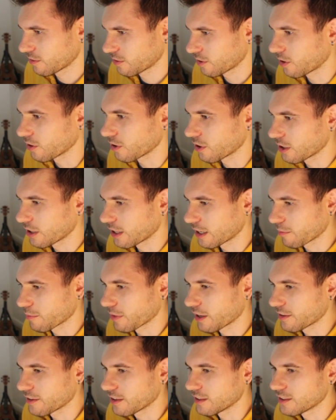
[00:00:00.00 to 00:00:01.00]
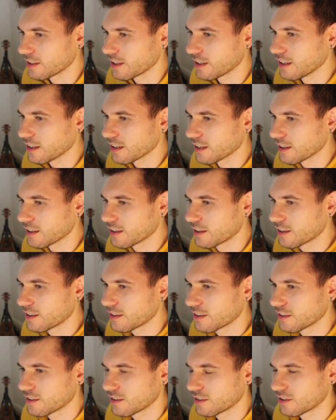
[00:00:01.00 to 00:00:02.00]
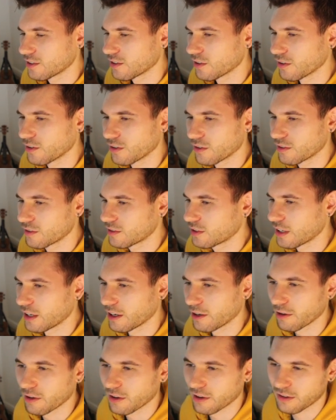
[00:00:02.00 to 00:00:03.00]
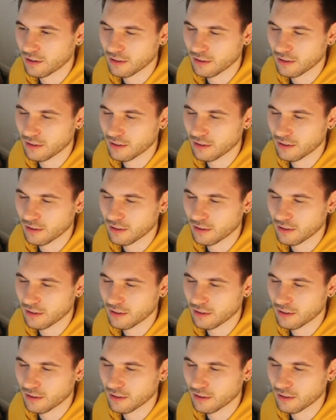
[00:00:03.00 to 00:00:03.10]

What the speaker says: on click methods here, so say